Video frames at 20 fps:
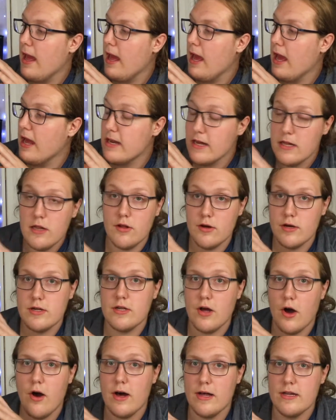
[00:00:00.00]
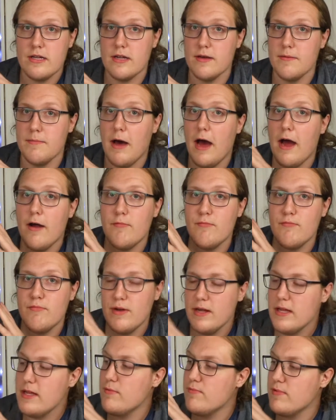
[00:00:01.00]
it looks awesome. I
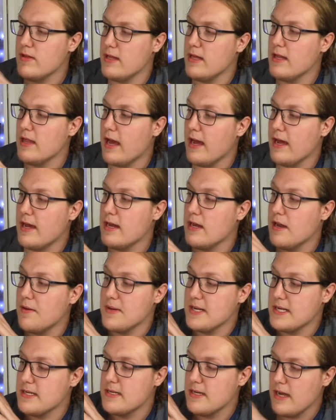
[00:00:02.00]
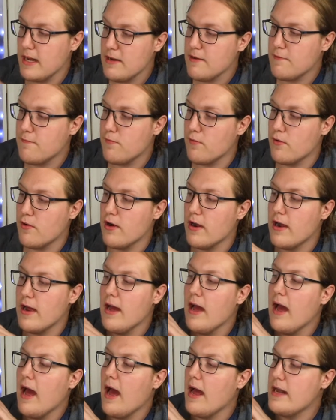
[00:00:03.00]
really, really like it. I'm excited for
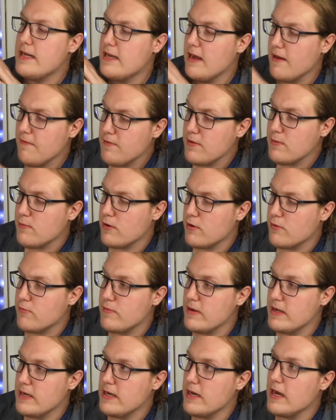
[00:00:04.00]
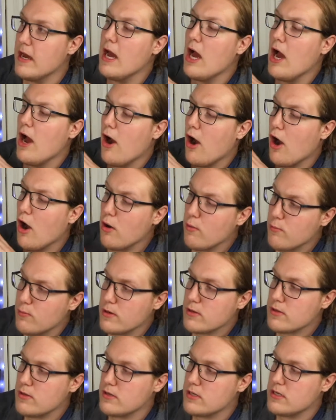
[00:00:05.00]
it. Definitely want to read it.
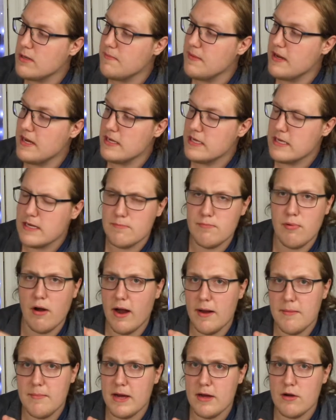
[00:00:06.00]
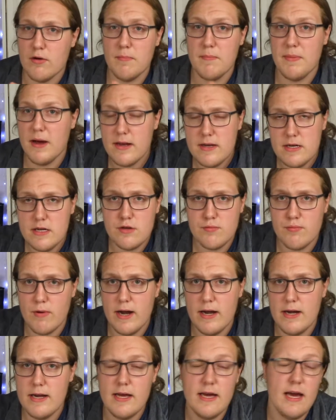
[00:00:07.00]
Artwork looks amazing. Brian Michael Bendis
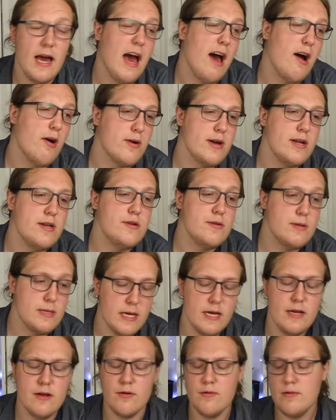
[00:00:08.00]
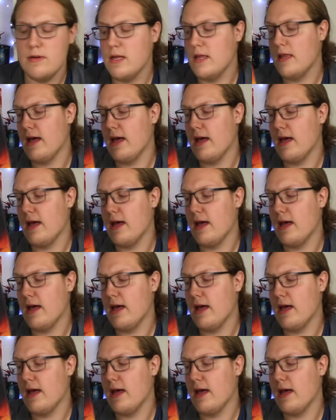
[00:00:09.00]
writing it. How can you say no to